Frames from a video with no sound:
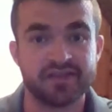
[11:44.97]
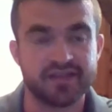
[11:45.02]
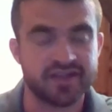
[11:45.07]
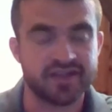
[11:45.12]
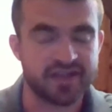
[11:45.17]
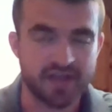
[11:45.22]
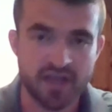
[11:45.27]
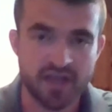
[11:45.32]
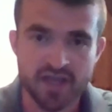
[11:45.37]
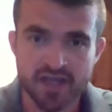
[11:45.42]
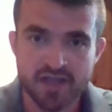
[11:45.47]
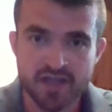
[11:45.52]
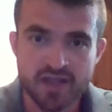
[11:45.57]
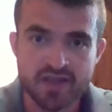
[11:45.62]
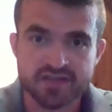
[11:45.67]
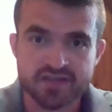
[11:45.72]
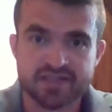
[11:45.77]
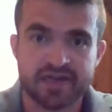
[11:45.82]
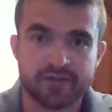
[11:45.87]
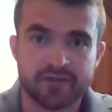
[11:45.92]
in the
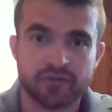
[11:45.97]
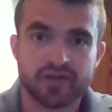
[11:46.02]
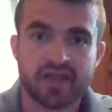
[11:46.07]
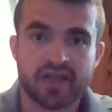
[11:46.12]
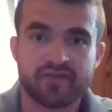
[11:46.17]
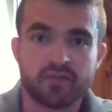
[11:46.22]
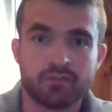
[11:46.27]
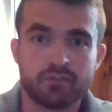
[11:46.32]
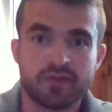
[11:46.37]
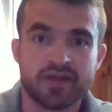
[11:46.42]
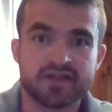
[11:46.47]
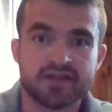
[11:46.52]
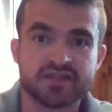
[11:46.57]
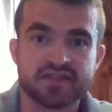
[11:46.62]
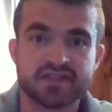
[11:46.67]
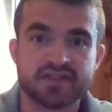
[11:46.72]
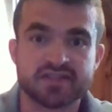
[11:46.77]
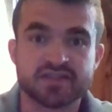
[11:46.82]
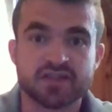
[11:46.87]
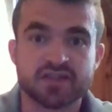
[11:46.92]
10 or 11
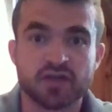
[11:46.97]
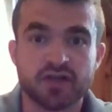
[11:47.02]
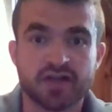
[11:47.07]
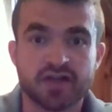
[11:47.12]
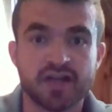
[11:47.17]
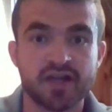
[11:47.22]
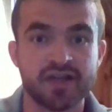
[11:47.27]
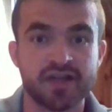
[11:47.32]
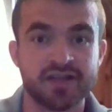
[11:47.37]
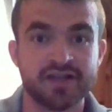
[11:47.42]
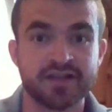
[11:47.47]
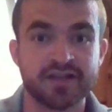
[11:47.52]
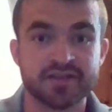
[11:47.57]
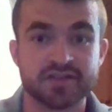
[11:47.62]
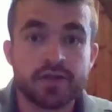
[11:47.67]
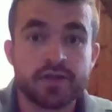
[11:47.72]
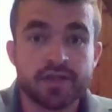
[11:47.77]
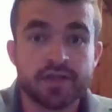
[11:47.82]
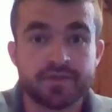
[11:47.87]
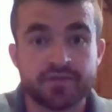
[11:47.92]
minutes this took.
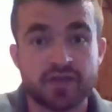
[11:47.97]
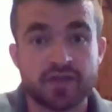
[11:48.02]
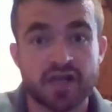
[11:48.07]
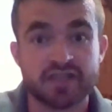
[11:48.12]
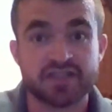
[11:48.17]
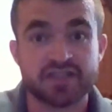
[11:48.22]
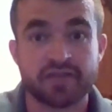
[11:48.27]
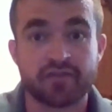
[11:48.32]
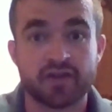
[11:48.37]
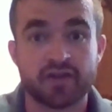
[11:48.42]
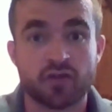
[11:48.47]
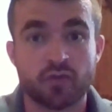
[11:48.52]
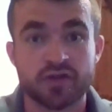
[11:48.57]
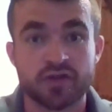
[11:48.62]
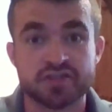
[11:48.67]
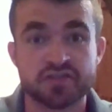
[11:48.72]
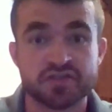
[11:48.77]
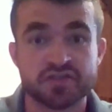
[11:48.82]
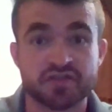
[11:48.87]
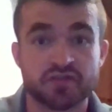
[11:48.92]
If you guys have any
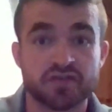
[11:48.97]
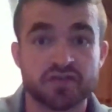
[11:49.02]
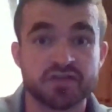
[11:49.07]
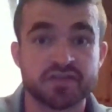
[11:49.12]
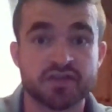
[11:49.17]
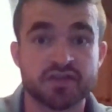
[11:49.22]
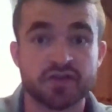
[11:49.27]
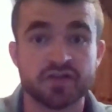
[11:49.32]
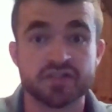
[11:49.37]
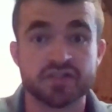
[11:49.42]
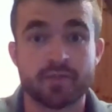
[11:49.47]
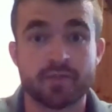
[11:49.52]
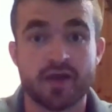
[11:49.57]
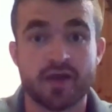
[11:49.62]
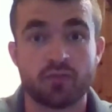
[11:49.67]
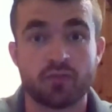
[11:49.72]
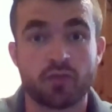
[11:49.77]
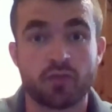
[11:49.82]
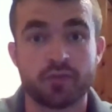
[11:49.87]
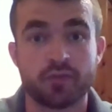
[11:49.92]
questions or concerns
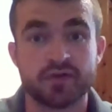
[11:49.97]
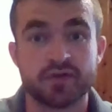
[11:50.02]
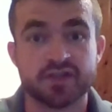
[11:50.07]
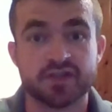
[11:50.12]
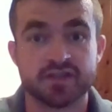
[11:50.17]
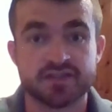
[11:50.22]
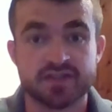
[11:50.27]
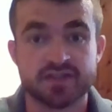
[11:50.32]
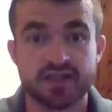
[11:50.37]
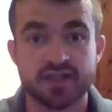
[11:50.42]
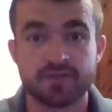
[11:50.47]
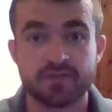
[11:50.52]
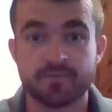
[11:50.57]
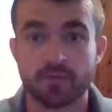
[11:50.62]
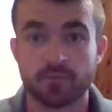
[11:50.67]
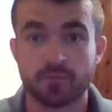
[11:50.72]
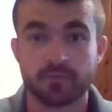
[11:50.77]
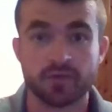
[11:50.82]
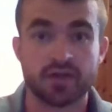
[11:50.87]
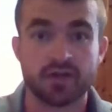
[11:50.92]
about what we just did,
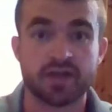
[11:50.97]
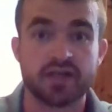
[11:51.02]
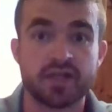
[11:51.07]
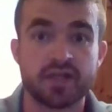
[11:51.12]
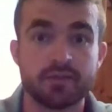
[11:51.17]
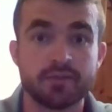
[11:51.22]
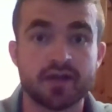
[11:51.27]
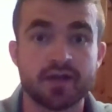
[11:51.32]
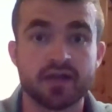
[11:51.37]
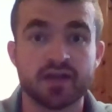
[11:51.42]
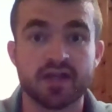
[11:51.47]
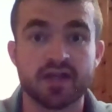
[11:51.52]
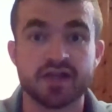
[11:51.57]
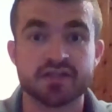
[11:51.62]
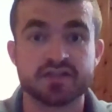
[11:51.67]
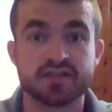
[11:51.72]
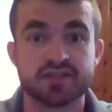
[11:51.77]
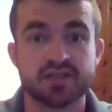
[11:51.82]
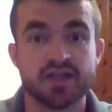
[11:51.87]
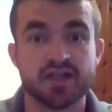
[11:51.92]
feel free to email
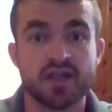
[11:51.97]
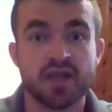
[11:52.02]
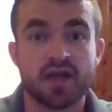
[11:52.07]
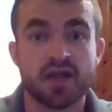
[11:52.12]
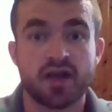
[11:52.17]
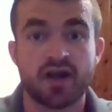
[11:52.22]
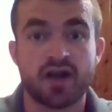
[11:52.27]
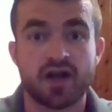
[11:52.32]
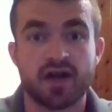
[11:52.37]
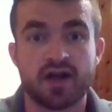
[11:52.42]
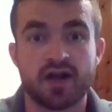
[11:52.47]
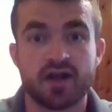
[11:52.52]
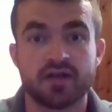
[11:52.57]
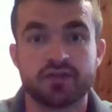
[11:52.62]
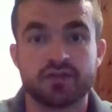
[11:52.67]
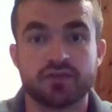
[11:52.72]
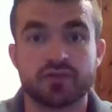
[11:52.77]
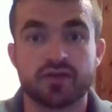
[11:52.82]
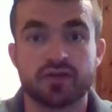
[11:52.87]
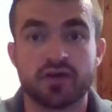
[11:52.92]
us. Uh,
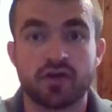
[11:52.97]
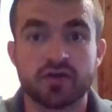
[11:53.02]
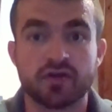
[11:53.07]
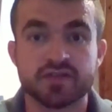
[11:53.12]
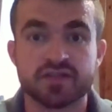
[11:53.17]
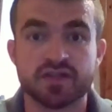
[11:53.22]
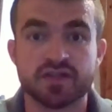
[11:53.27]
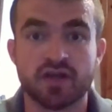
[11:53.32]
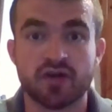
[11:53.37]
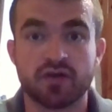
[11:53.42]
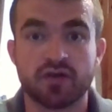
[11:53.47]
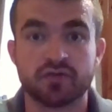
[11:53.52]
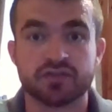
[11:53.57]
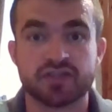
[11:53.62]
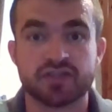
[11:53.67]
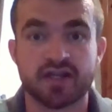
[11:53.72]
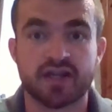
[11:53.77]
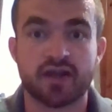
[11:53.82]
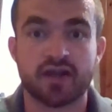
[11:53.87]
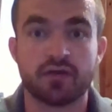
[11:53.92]
you can also
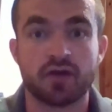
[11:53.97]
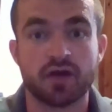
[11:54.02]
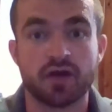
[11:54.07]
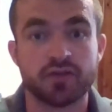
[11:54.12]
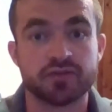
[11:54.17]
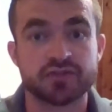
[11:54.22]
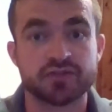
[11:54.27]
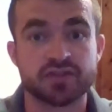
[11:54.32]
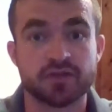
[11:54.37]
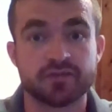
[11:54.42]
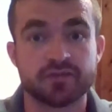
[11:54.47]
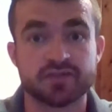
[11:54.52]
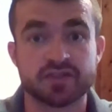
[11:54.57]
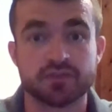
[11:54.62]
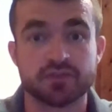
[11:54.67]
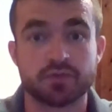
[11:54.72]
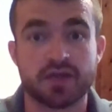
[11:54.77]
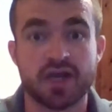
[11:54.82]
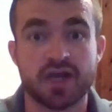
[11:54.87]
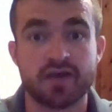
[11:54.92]
check out other
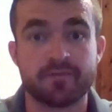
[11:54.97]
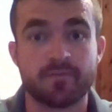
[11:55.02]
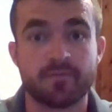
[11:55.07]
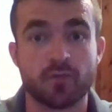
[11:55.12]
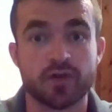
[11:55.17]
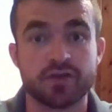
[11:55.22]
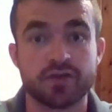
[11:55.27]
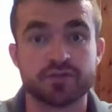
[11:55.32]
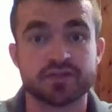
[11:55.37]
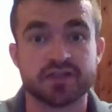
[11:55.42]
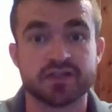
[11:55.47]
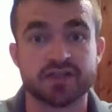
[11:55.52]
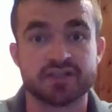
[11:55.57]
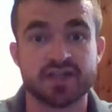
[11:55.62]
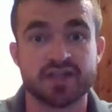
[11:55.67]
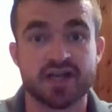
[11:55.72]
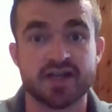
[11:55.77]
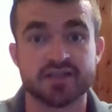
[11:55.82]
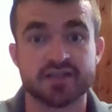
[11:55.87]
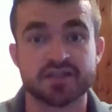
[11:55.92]
services we have for you,
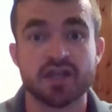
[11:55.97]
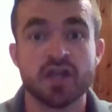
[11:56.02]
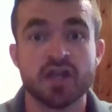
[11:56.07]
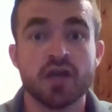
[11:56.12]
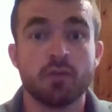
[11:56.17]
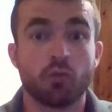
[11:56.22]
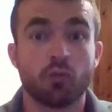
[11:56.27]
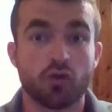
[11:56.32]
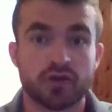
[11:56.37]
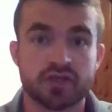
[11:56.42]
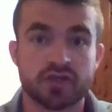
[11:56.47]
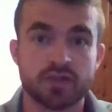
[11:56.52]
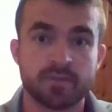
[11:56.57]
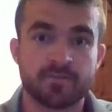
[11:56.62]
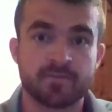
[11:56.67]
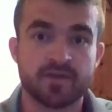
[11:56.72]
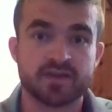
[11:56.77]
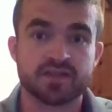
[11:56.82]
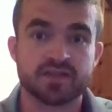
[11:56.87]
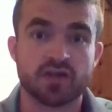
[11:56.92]
such as more
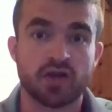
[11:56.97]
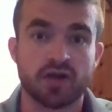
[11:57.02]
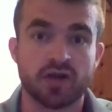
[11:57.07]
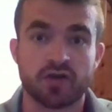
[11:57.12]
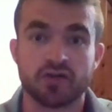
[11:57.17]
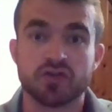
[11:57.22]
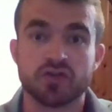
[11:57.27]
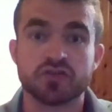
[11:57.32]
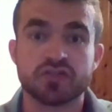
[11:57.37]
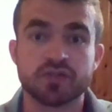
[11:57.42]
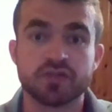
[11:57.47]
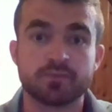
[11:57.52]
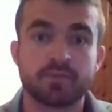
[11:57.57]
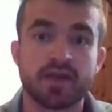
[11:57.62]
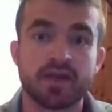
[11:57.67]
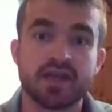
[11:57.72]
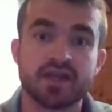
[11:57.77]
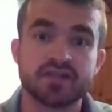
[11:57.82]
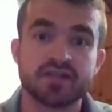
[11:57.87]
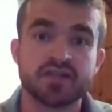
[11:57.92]
CubeFits on our YouTube
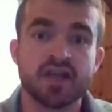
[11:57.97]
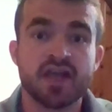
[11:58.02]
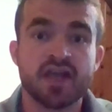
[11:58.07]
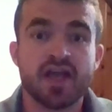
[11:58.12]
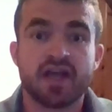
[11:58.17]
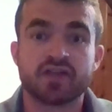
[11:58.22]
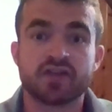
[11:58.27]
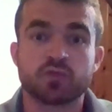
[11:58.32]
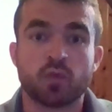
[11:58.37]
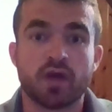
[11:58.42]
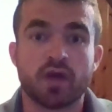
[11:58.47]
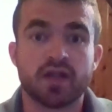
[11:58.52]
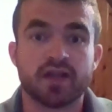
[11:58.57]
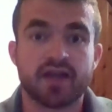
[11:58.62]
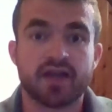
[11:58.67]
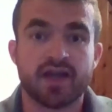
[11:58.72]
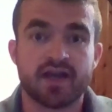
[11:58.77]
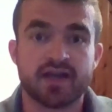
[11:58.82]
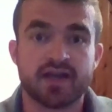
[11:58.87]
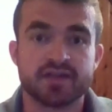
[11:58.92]
page, as
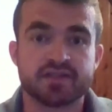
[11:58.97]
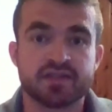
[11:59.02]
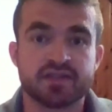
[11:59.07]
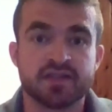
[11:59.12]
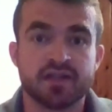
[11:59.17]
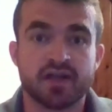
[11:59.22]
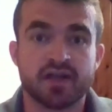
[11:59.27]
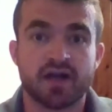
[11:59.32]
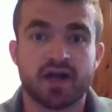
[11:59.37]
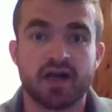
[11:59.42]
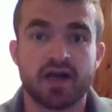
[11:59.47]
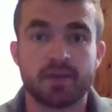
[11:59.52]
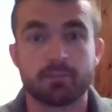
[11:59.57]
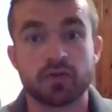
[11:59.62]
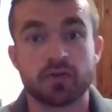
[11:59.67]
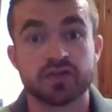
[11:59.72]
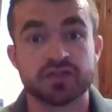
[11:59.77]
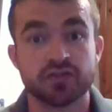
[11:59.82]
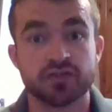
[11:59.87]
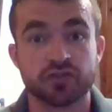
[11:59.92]
well as uh,
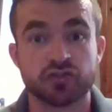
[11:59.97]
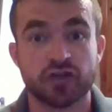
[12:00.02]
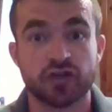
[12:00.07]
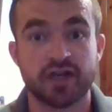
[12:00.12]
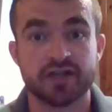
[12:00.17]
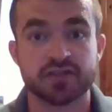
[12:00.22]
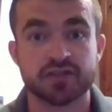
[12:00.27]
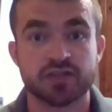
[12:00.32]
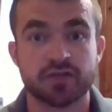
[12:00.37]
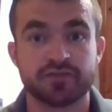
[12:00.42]
personal training